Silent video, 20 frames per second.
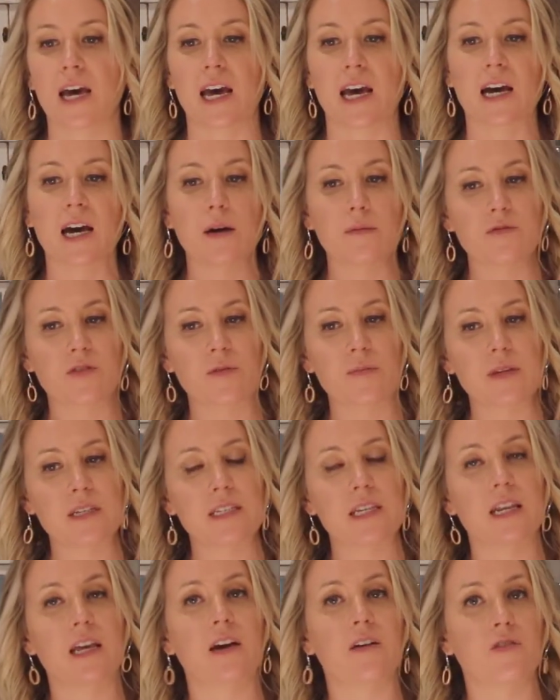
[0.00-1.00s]
It comes from the
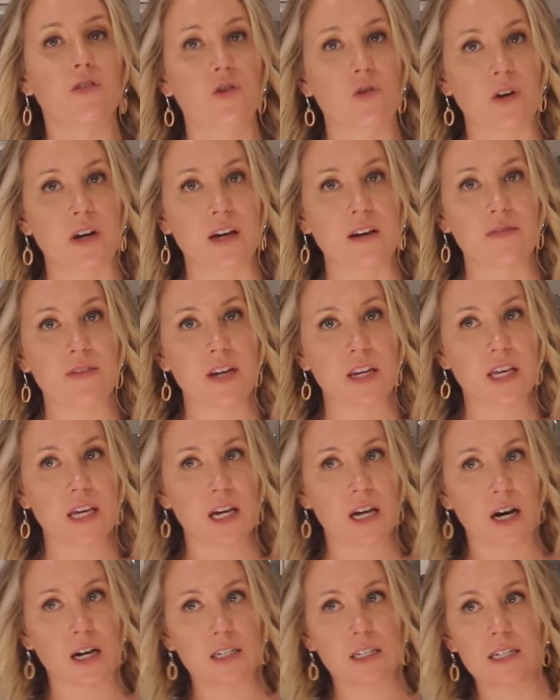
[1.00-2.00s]
city of Greve in
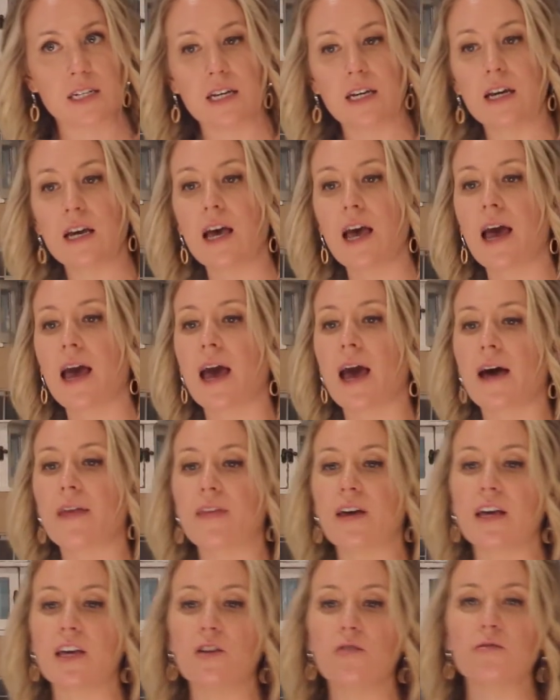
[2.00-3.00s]
Chianti,
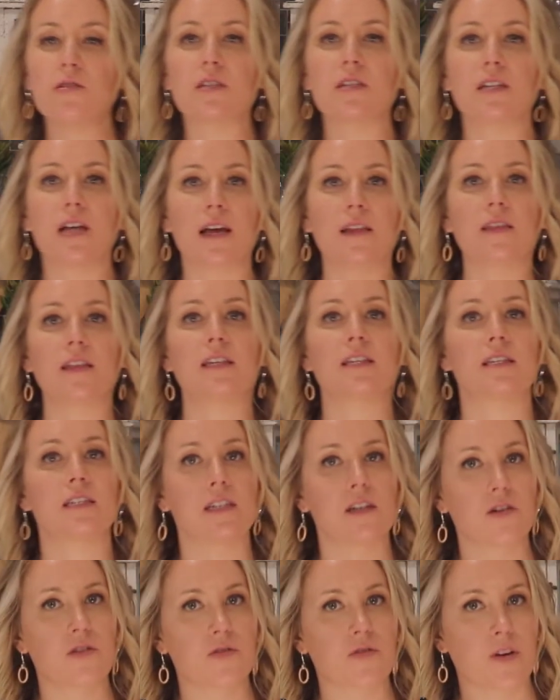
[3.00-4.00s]
and they use stainless
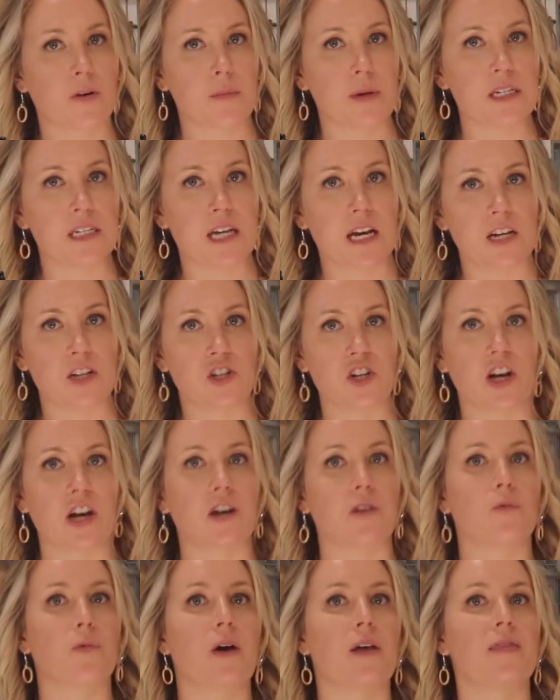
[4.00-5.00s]
steel
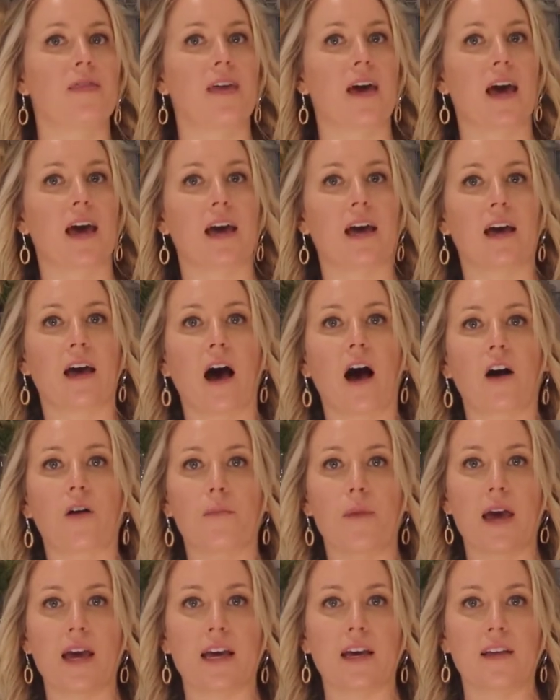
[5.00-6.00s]
fermentation when they are
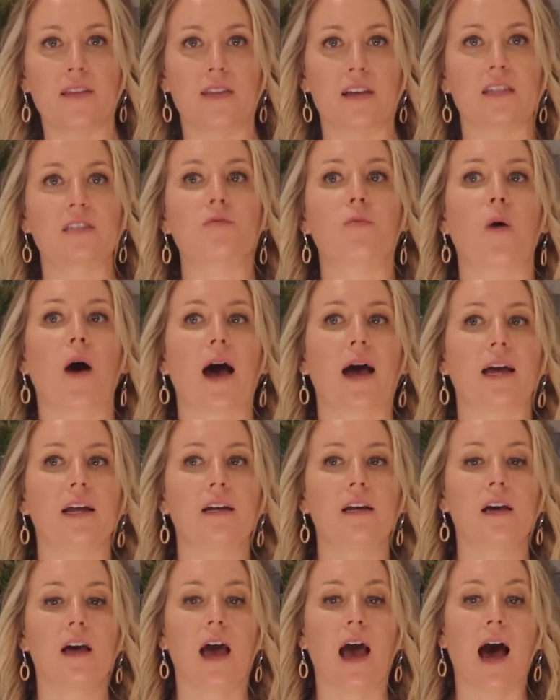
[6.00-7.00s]
making this
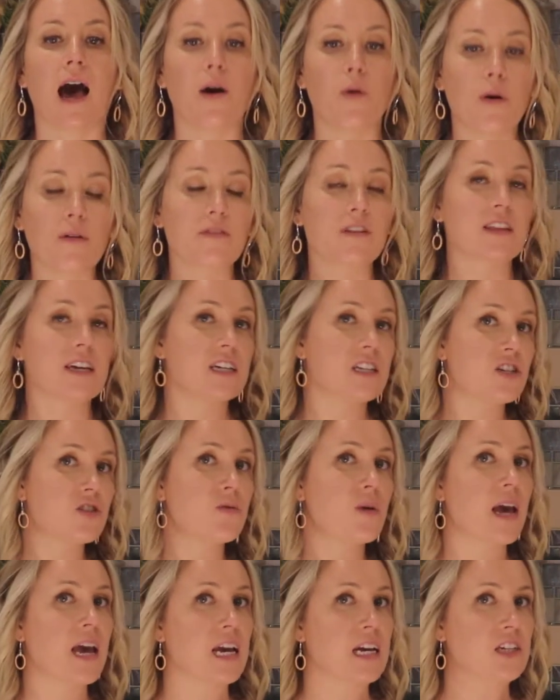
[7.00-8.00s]
wine. However, they
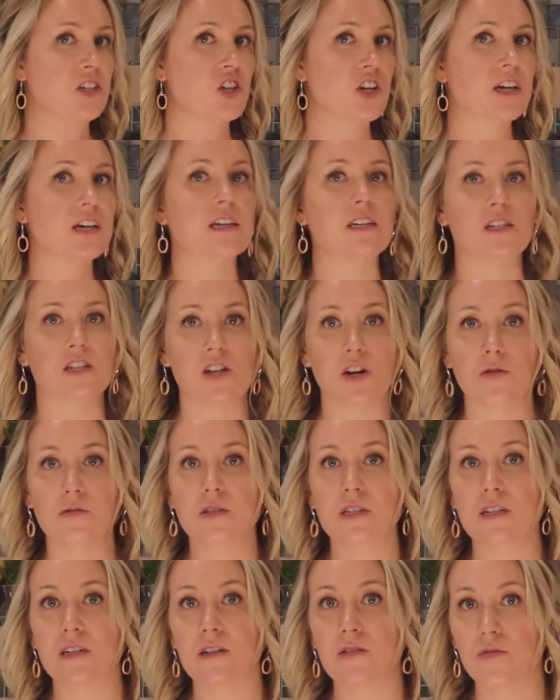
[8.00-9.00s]
do age it in
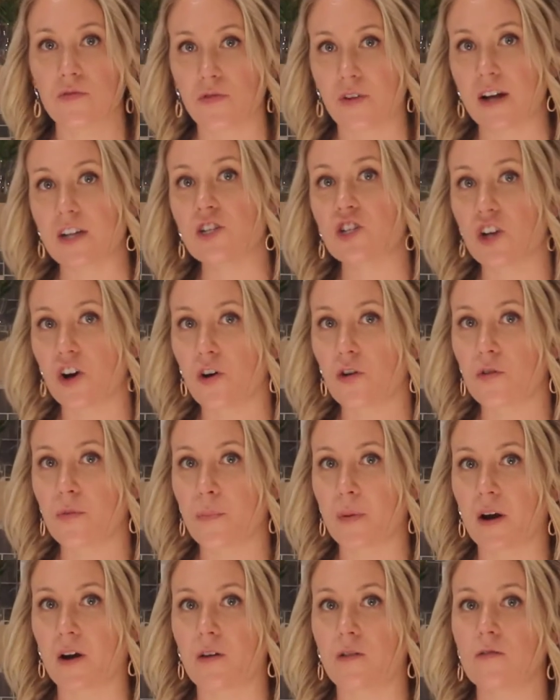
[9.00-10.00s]
toasted French oak
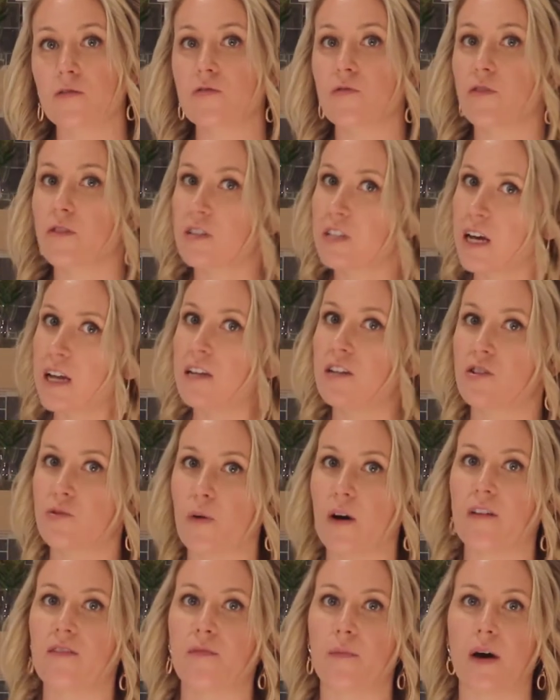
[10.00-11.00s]
barrels for 10 to
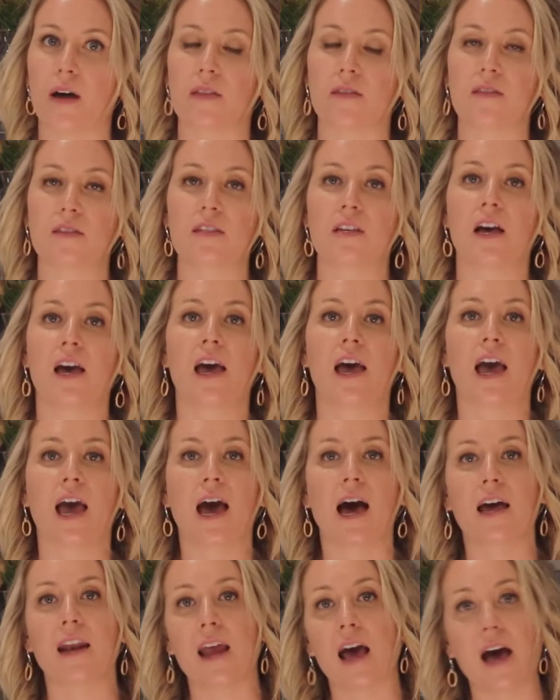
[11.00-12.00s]
12 months.
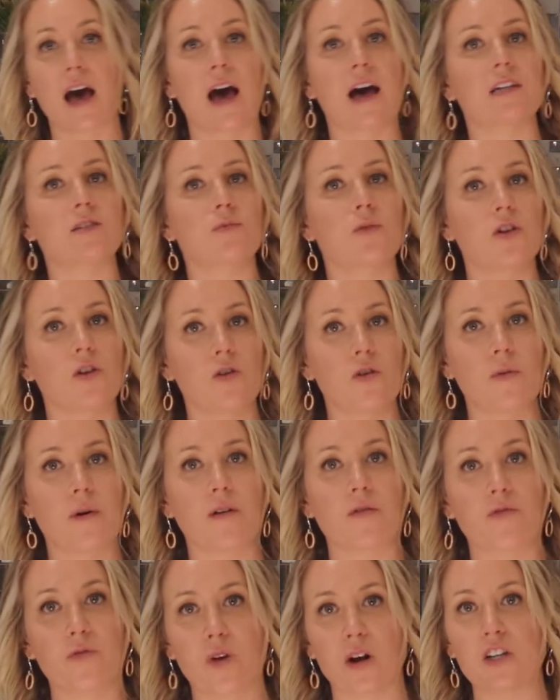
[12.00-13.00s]
And as we know
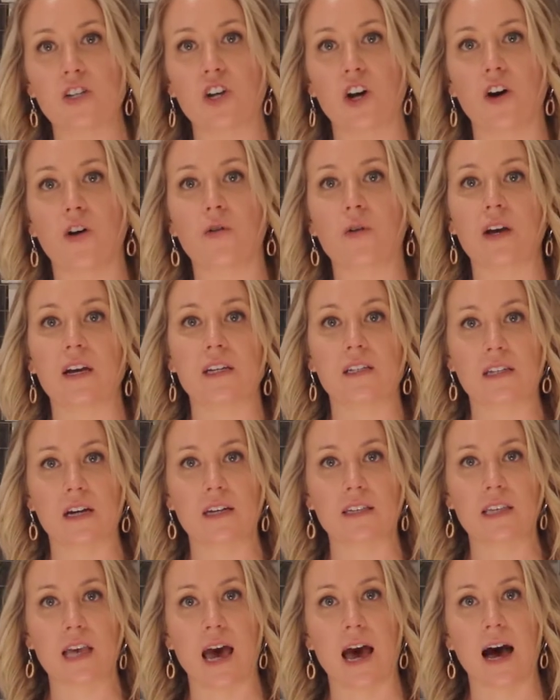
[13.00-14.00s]
about French oak, it
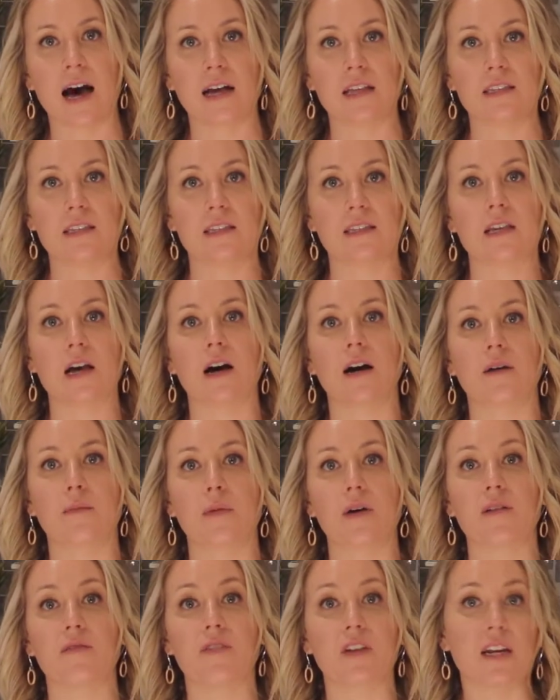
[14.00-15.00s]
does add
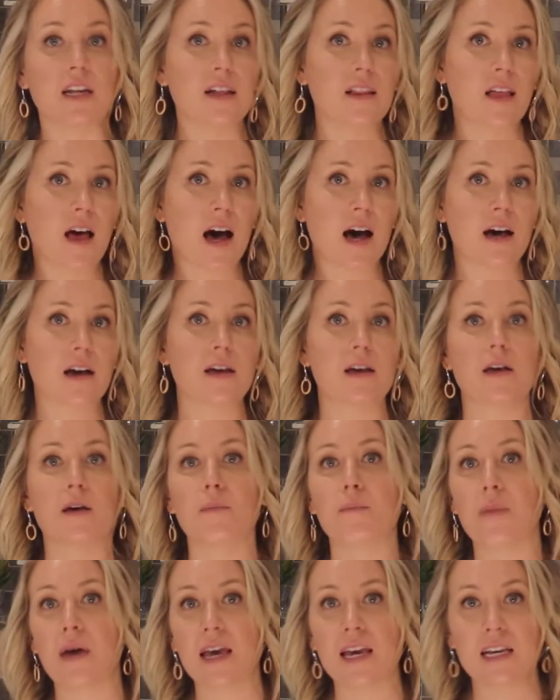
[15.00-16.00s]
some vanilla,
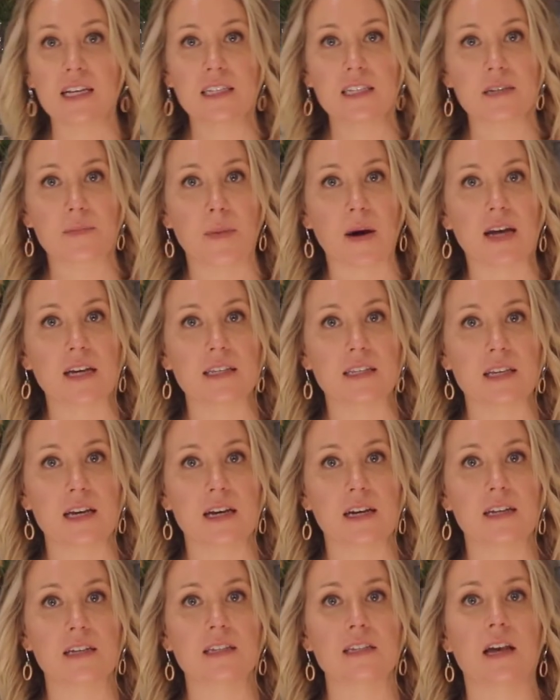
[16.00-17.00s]
baking
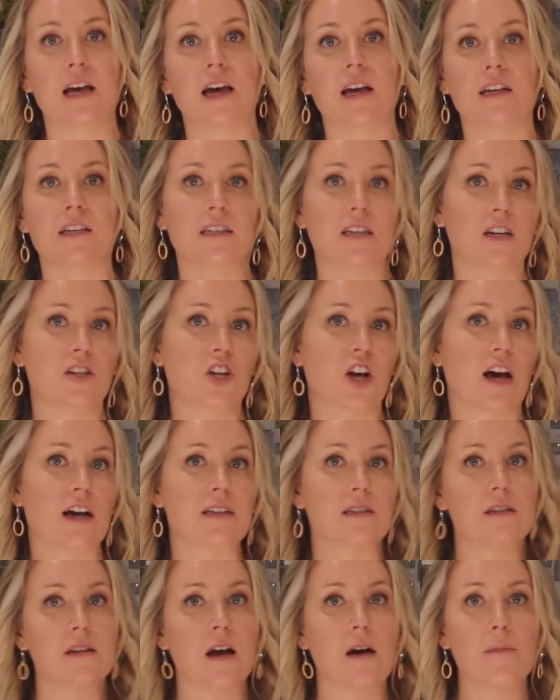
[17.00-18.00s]
spices such
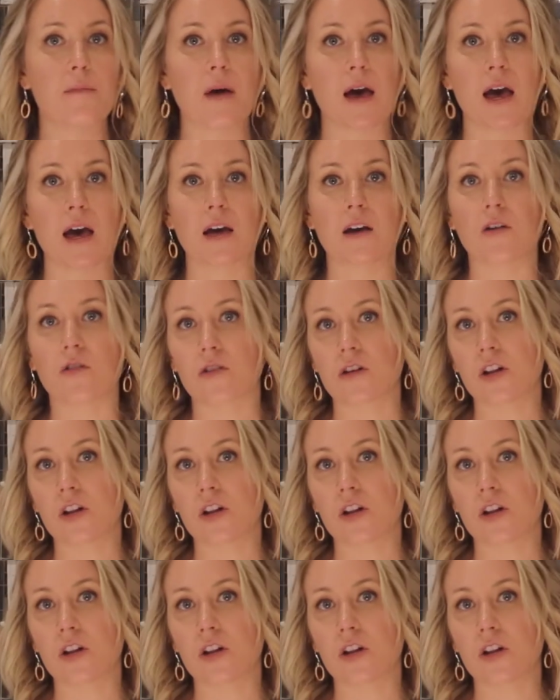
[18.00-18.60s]
as nutmeg,